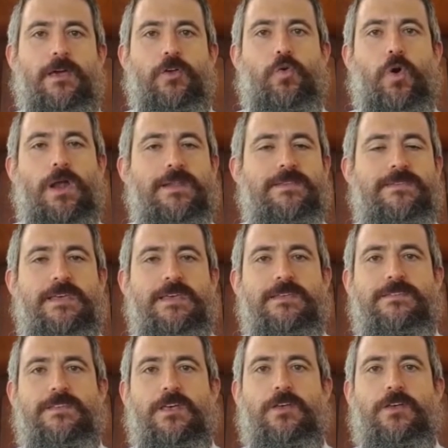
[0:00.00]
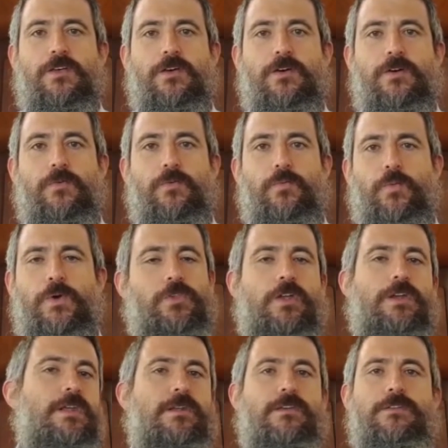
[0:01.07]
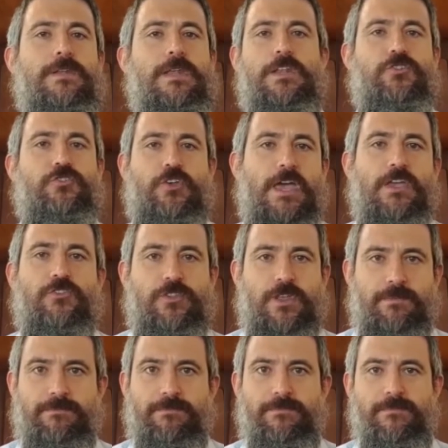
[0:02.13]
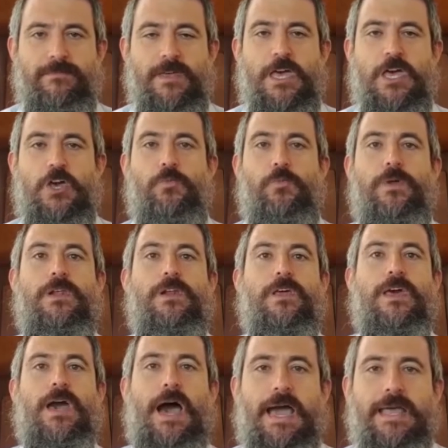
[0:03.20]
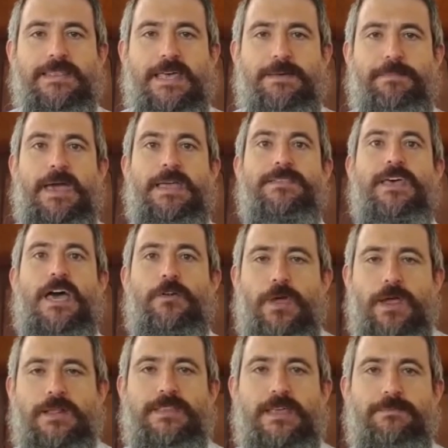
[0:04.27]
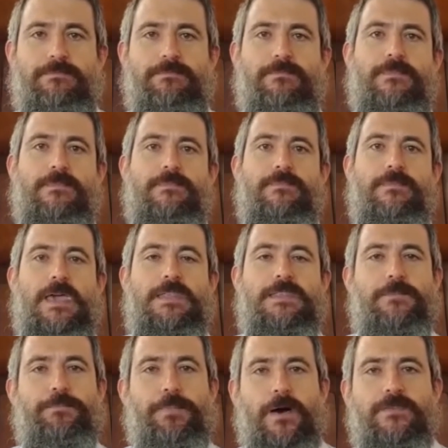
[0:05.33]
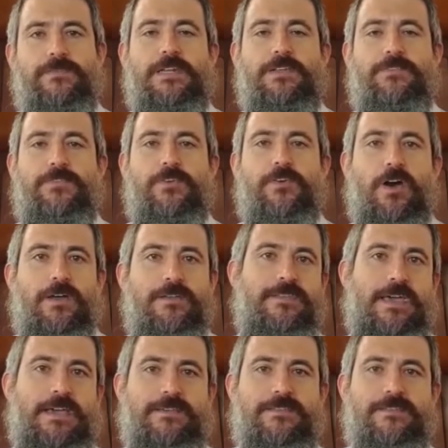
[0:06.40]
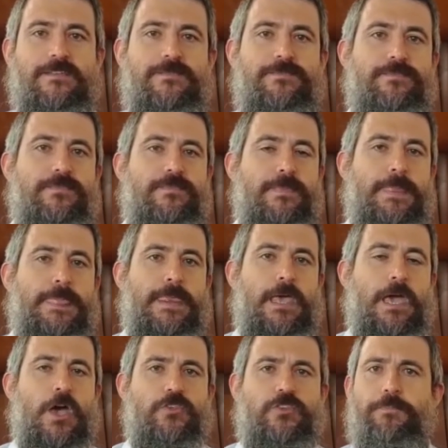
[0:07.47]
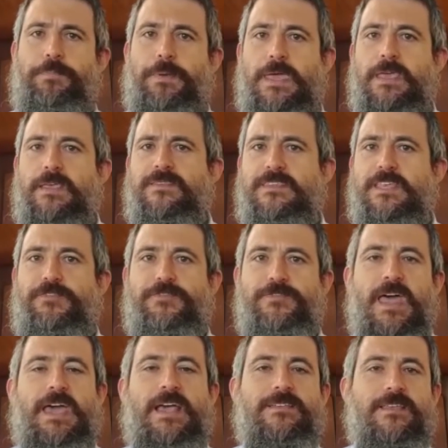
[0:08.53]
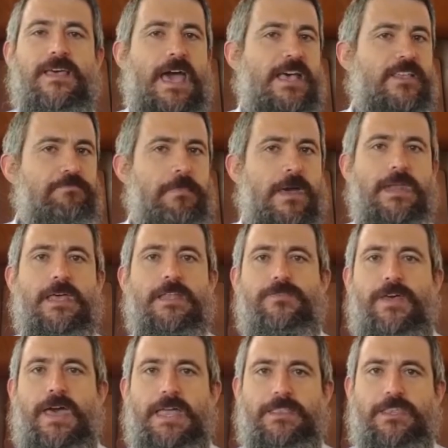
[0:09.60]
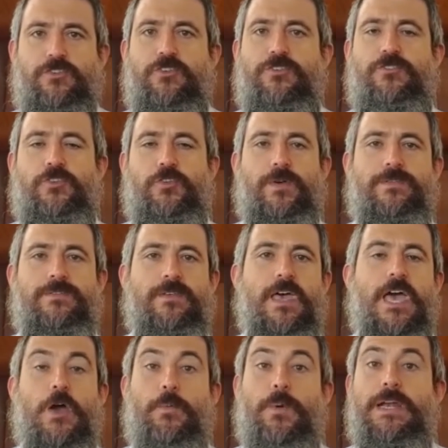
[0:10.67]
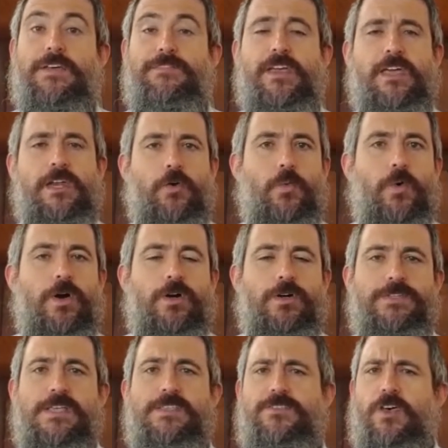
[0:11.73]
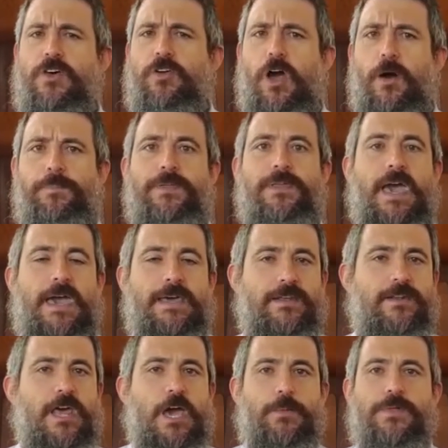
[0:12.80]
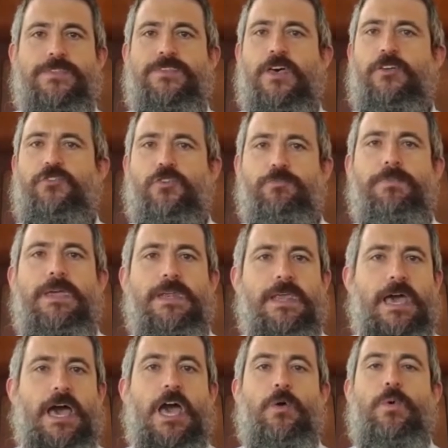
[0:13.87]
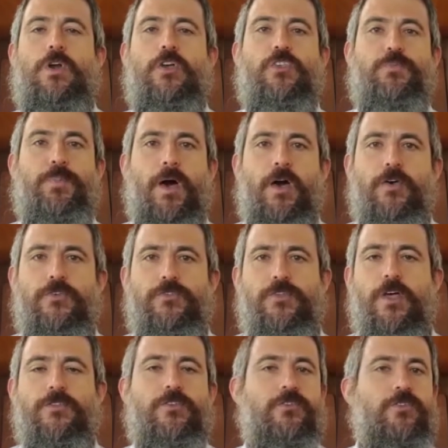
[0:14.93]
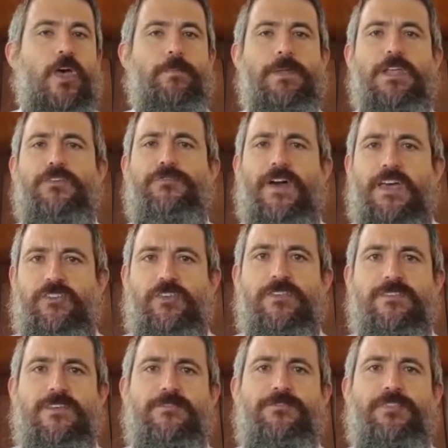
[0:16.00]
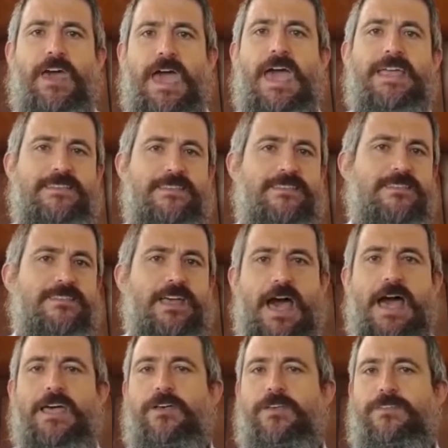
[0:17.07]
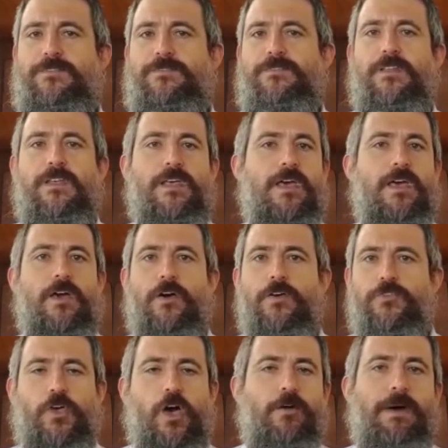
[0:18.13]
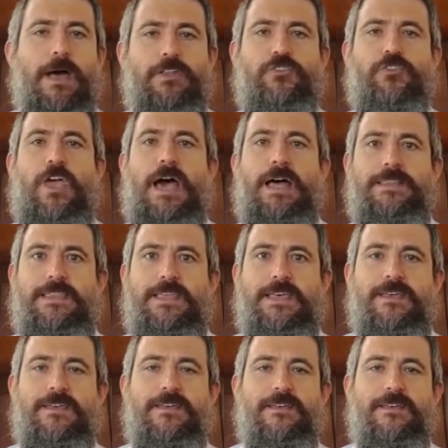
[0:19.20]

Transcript: Qualities, we don't need to change them. We need to guide them and direct them in the positive context. So being stiff-necked has many advantages to it. We're living in a world that's so complicated. With social media, we're exposed to so many fashions and fads and styles and so much out there.